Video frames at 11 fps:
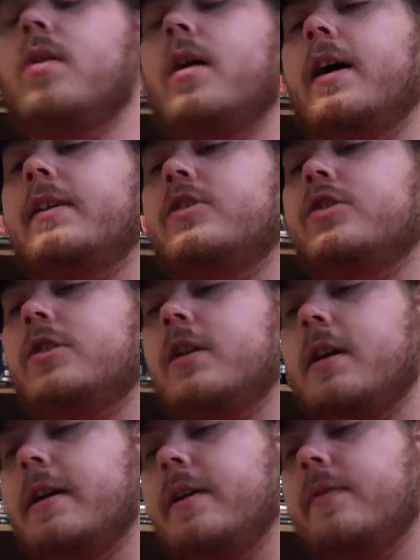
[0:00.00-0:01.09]

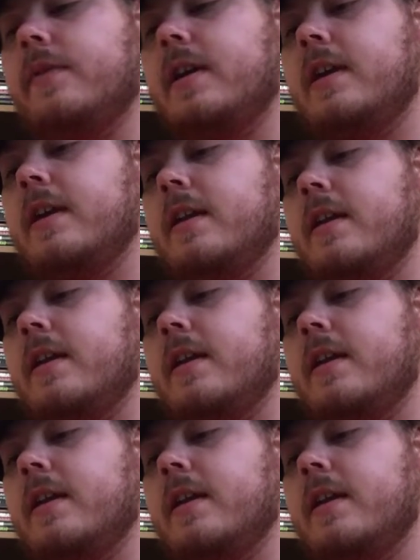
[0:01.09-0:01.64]
watch the